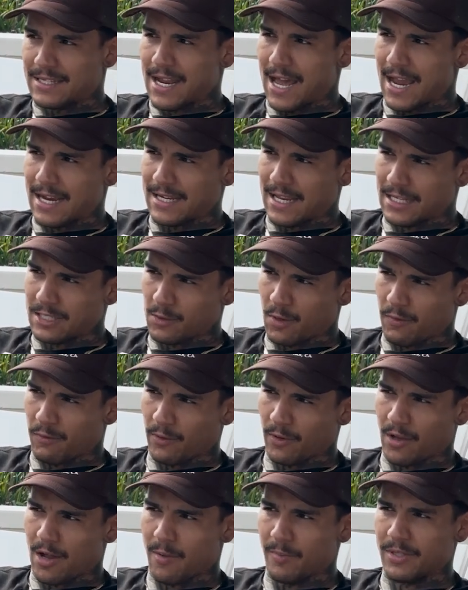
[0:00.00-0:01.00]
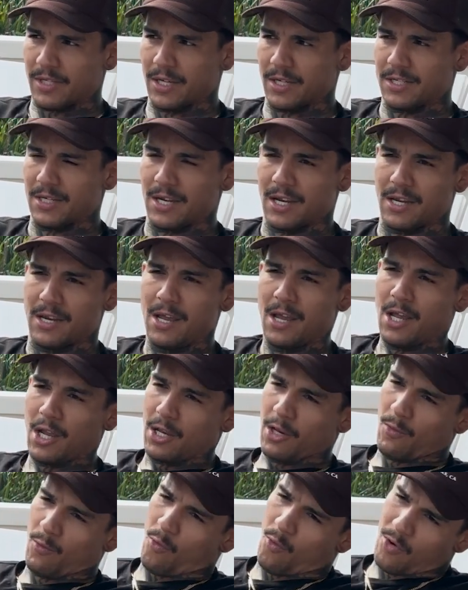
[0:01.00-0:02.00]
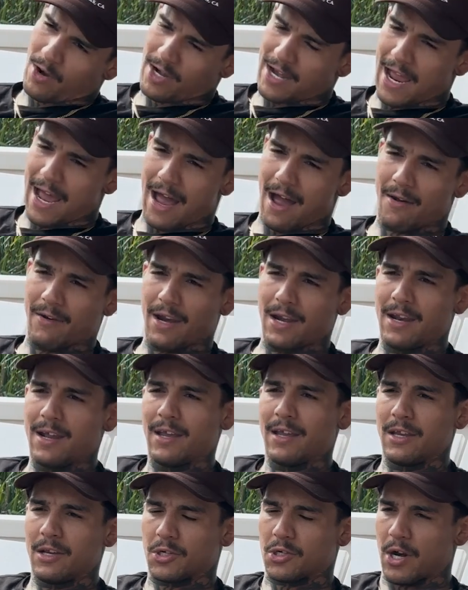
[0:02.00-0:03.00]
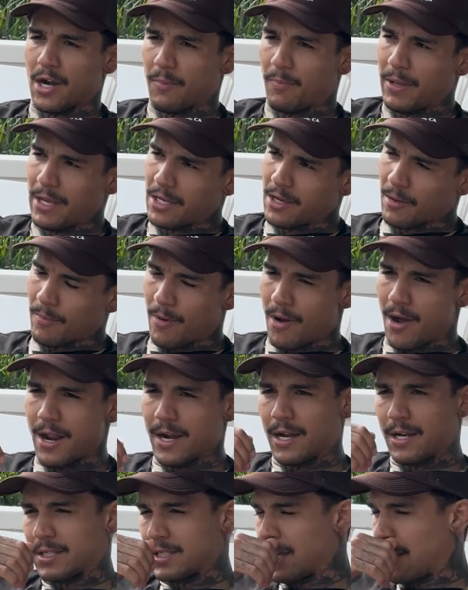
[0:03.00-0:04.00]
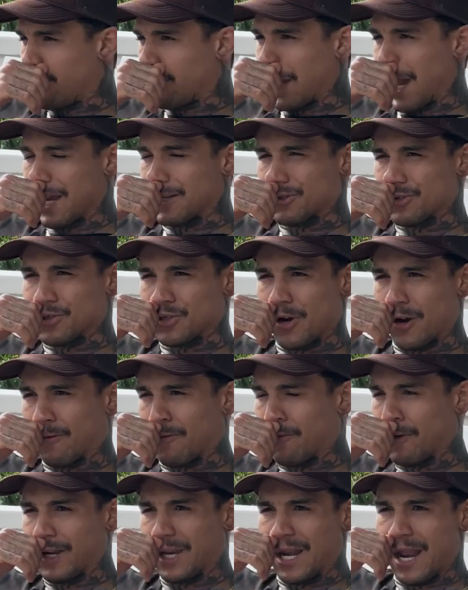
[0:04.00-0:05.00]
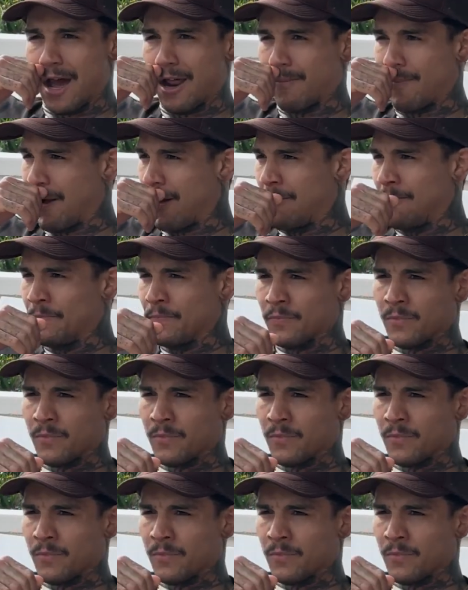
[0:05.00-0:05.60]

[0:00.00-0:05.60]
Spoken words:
9 days away from the competition and you're worn down and you're trying to peak your body and stuff, guys will start freaking out about